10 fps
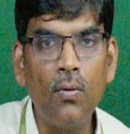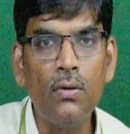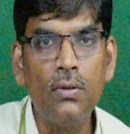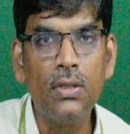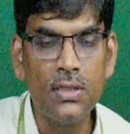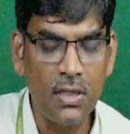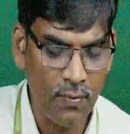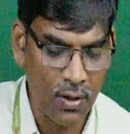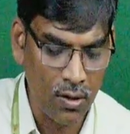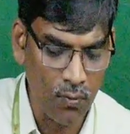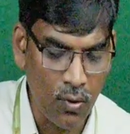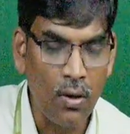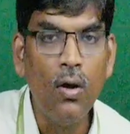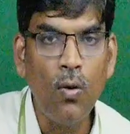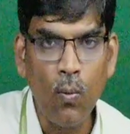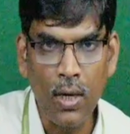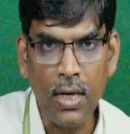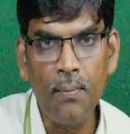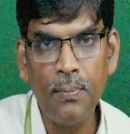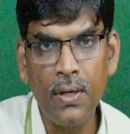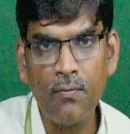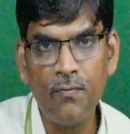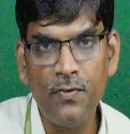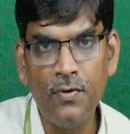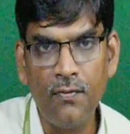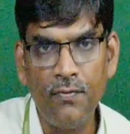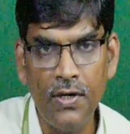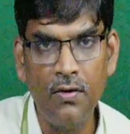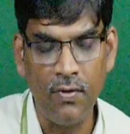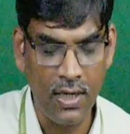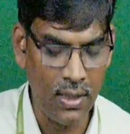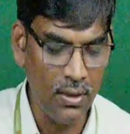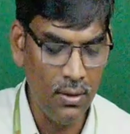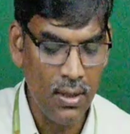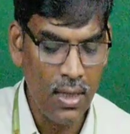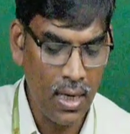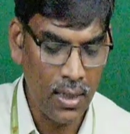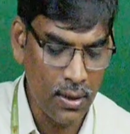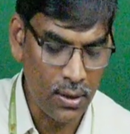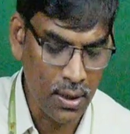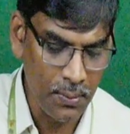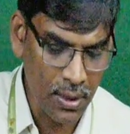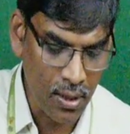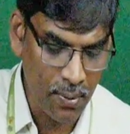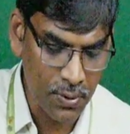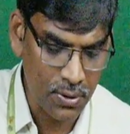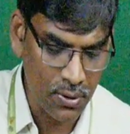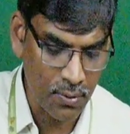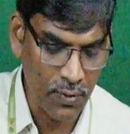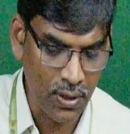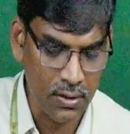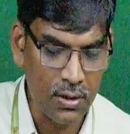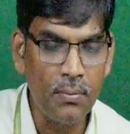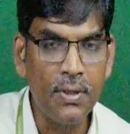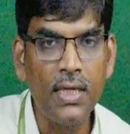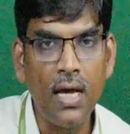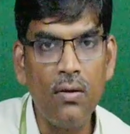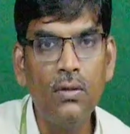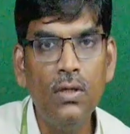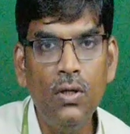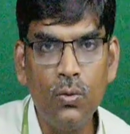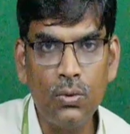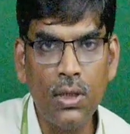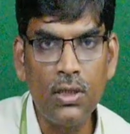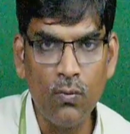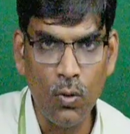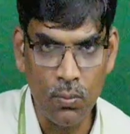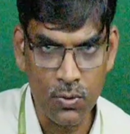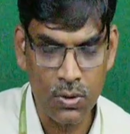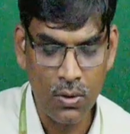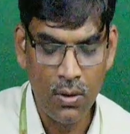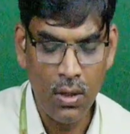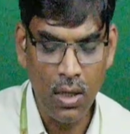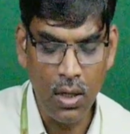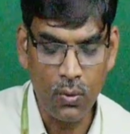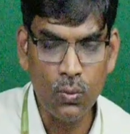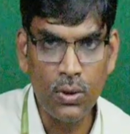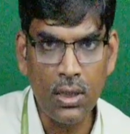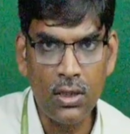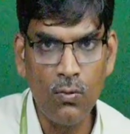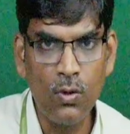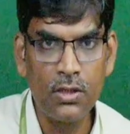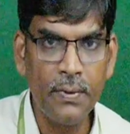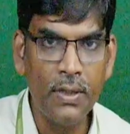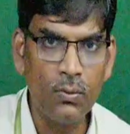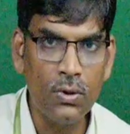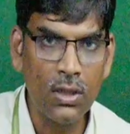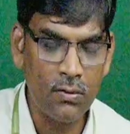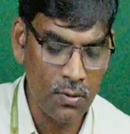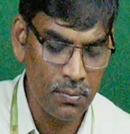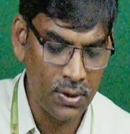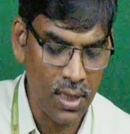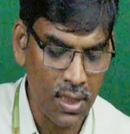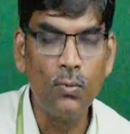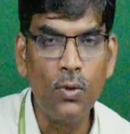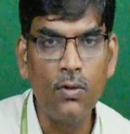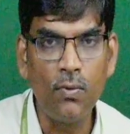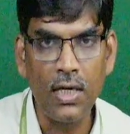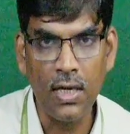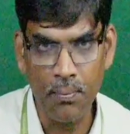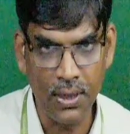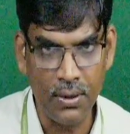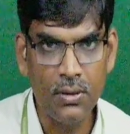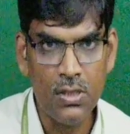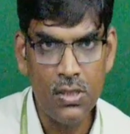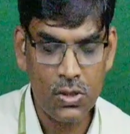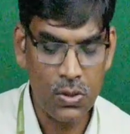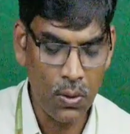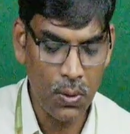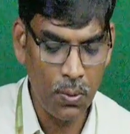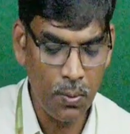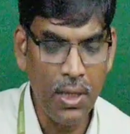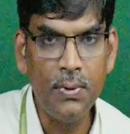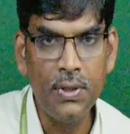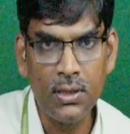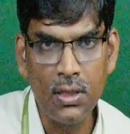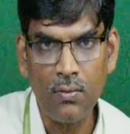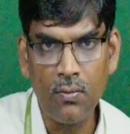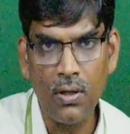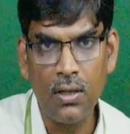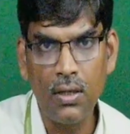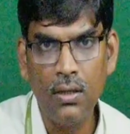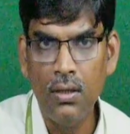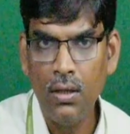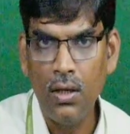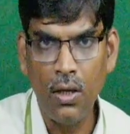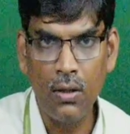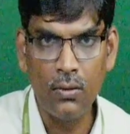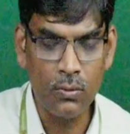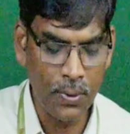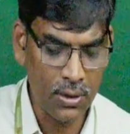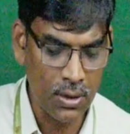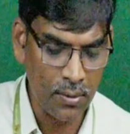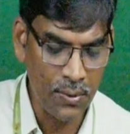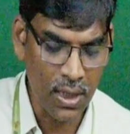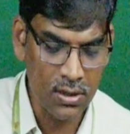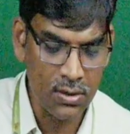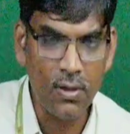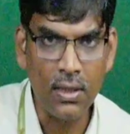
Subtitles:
to design for the 1 ampere field winding. At that time, it offers. For example, it have 230 ohms. 230 volts by 230 ohms. It draws only 1 ampere. So maybe it is the 2% of the actual